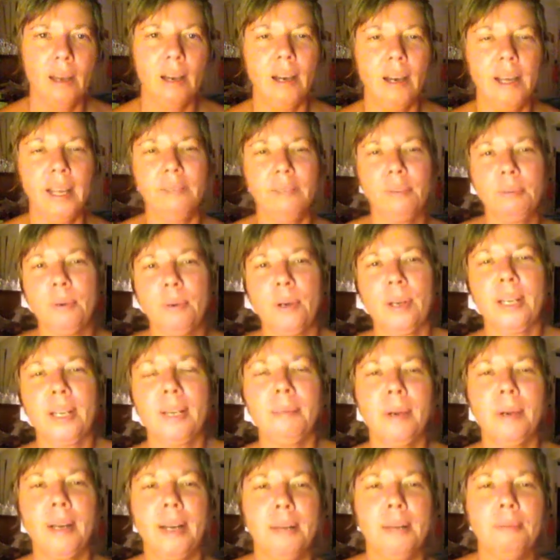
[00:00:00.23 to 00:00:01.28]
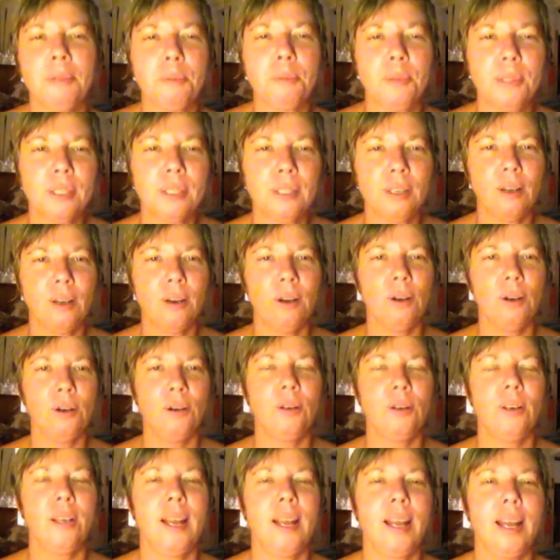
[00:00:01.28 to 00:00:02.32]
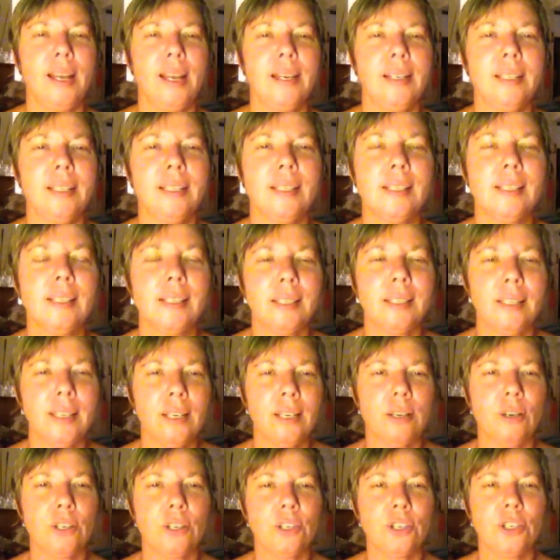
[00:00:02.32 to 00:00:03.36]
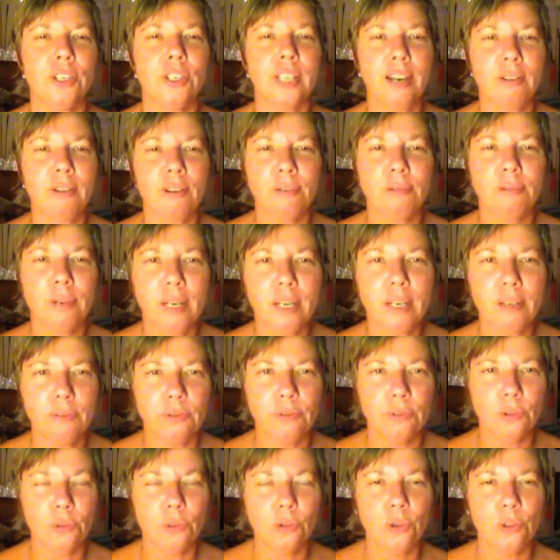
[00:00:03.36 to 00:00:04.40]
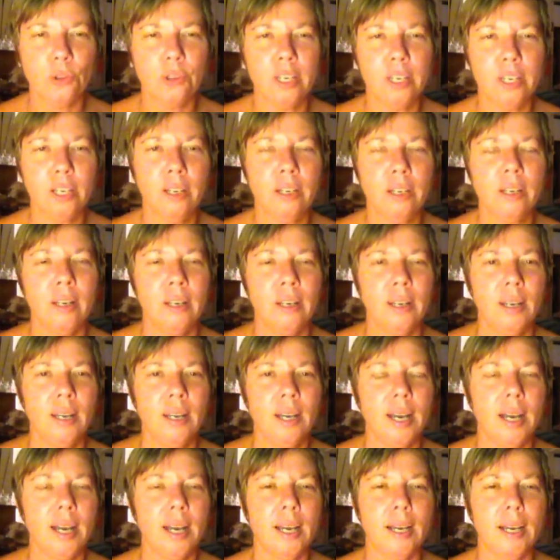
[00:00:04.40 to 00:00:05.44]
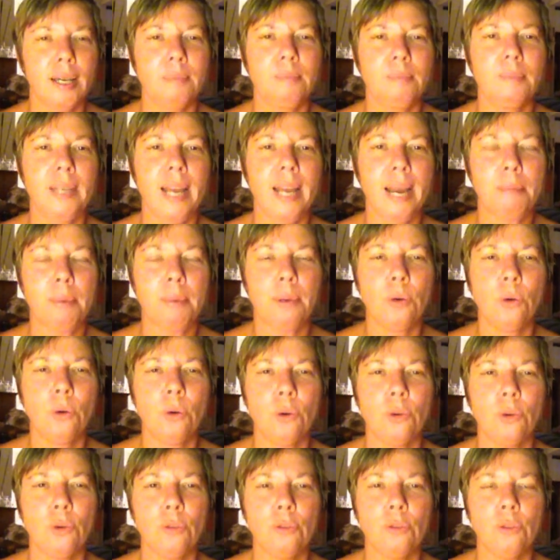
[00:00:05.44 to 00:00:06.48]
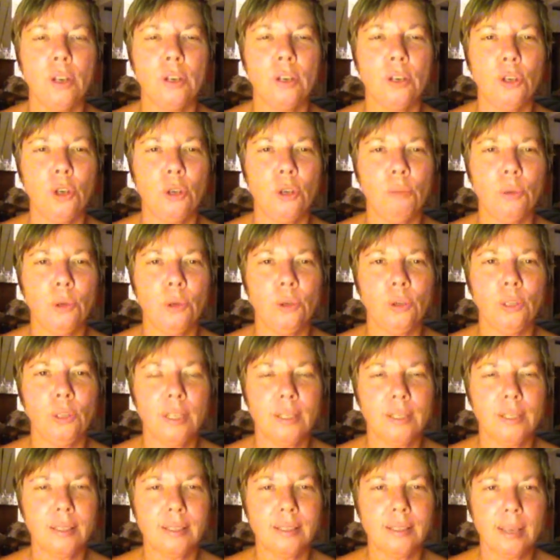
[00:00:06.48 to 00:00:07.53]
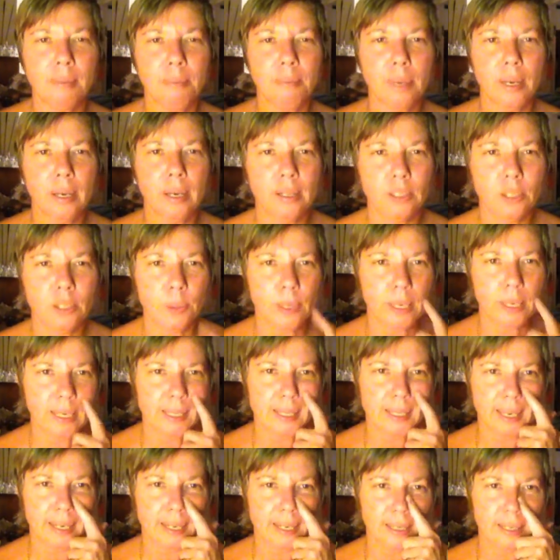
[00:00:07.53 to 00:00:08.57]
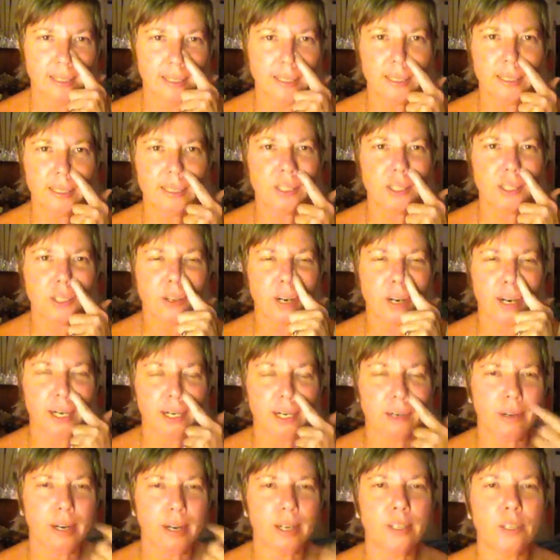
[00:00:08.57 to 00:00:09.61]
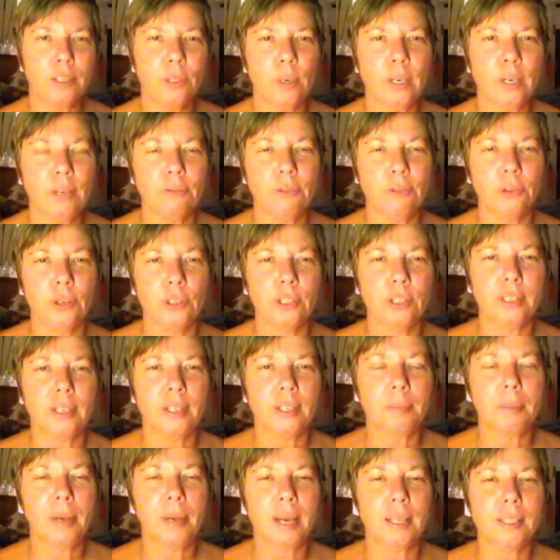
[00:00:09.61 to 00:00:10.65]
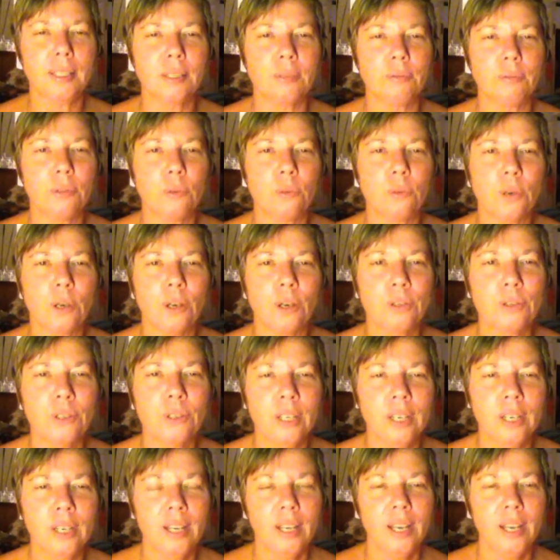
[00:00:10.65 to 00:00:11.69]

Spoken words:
Hi everybody, my name is Priscilla Hole and this is the Osho Tarot reading for the Capricorn new moon in December 22nd in Australia and 21st in other parts of the world.